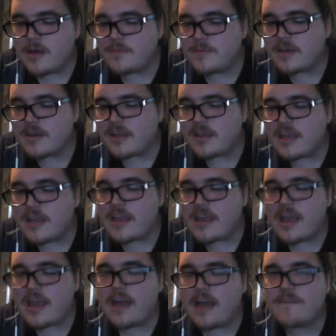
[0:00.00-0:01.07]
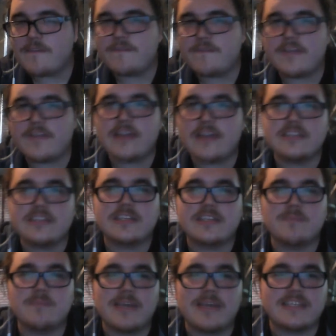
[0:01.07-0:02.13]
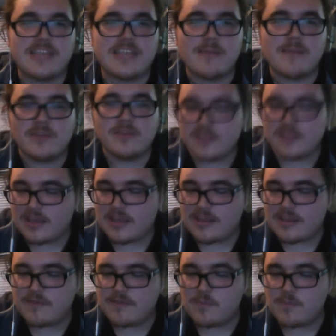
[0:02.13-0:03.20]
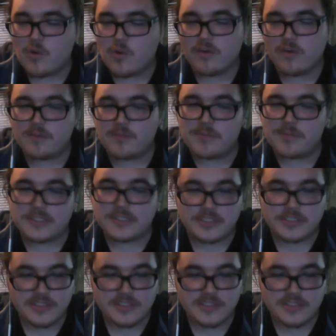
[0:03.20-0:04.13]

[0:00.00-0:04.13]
be honest. That just makes Sam look like even more of a bitch.